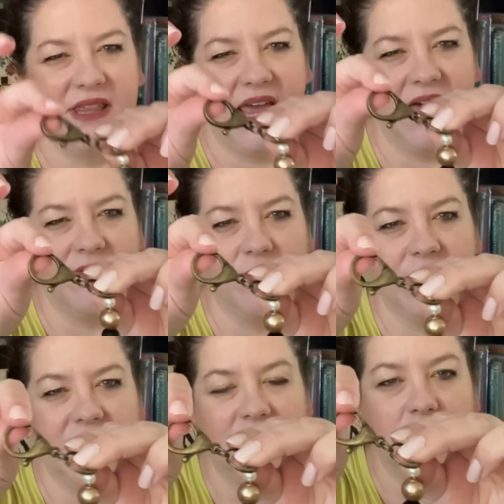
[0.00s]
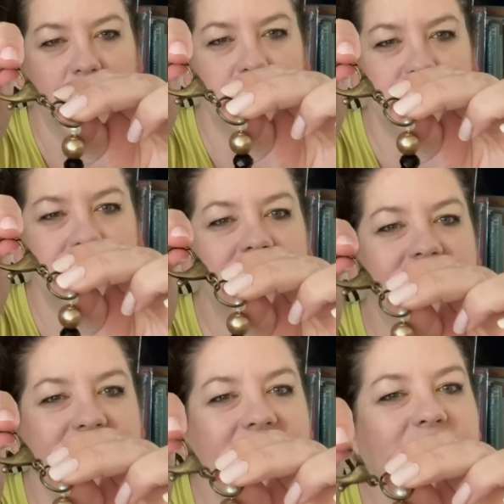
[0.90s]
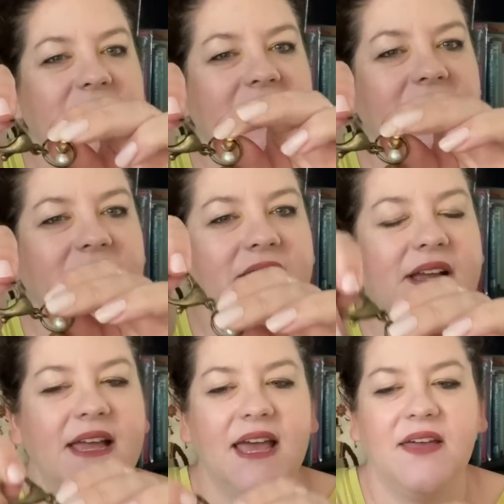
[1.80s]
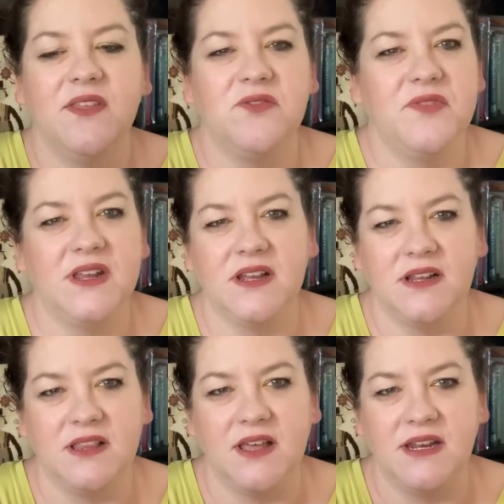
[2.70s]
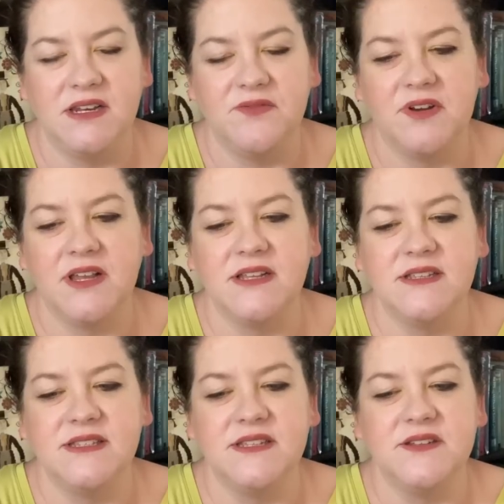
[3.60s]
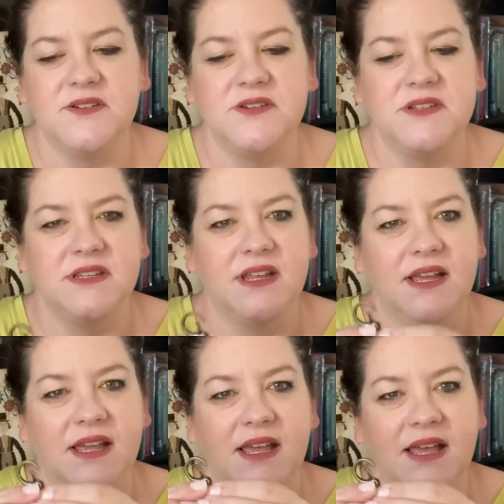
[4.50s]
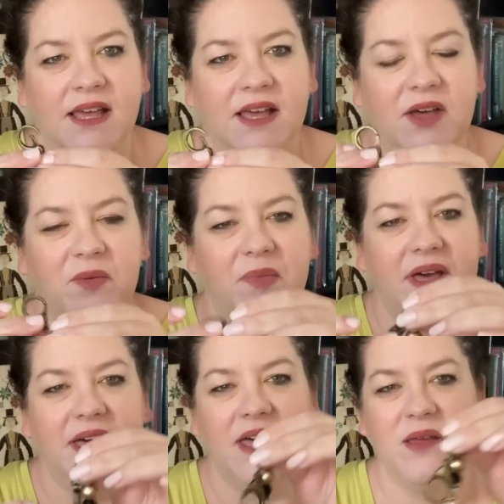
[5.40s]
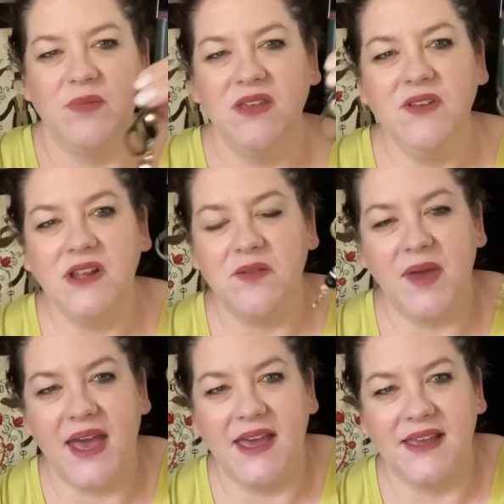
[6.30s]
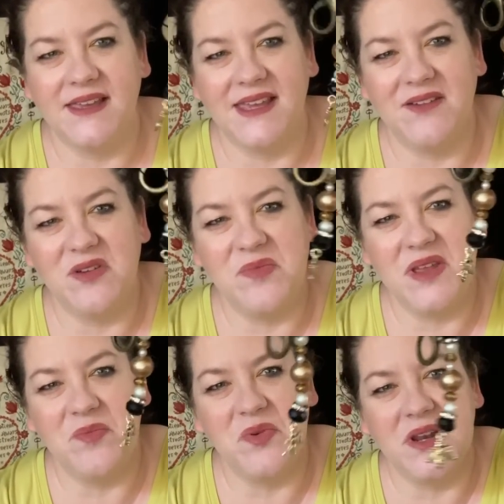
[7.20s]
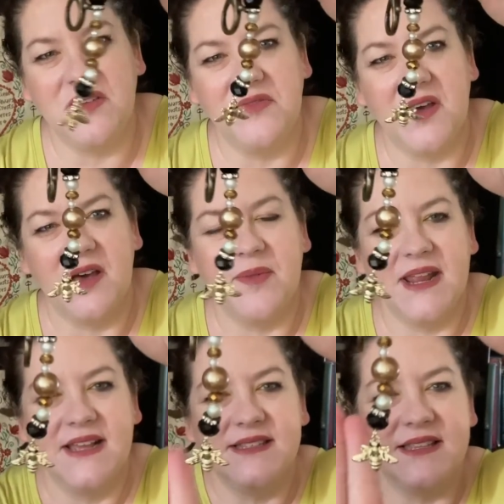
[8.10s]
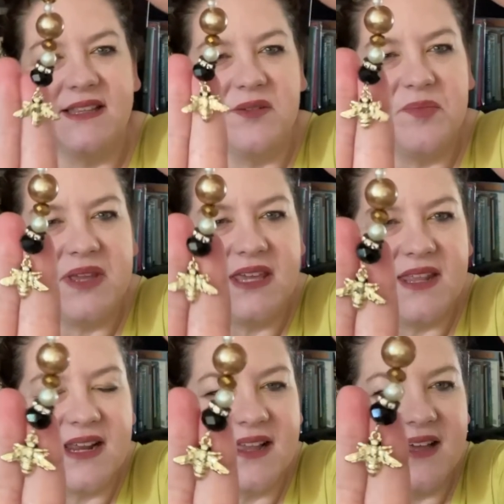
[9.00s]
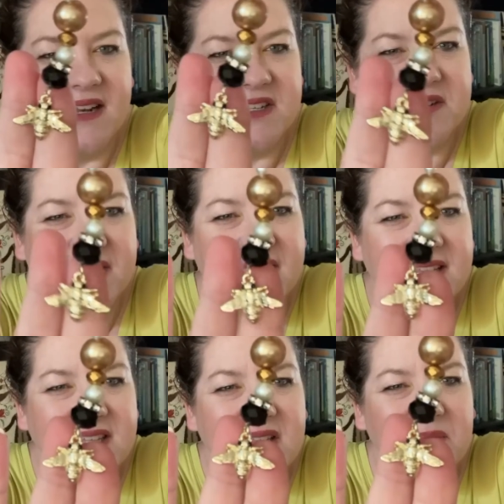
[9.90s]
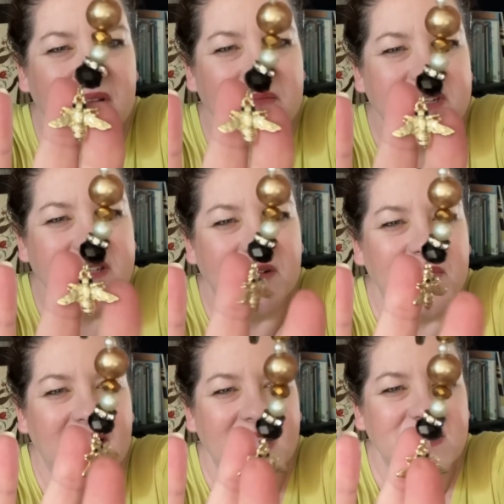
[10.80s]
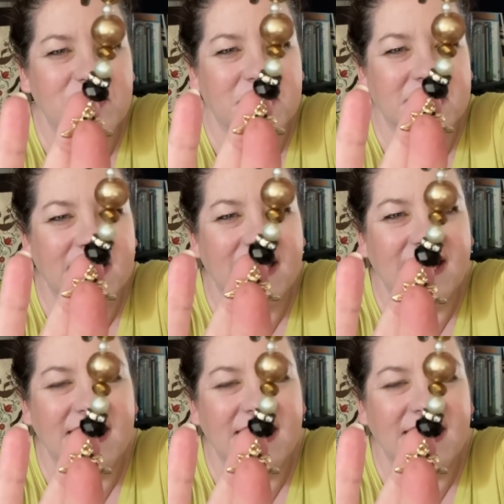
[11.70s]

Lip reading: they have a really large clip here, and they'll fit on a lot of different kinds of scissors. But even on a back, it would be a pretty fob, and it has the little bee that I got at Joann's at the bottom. She's a little black, sparkly,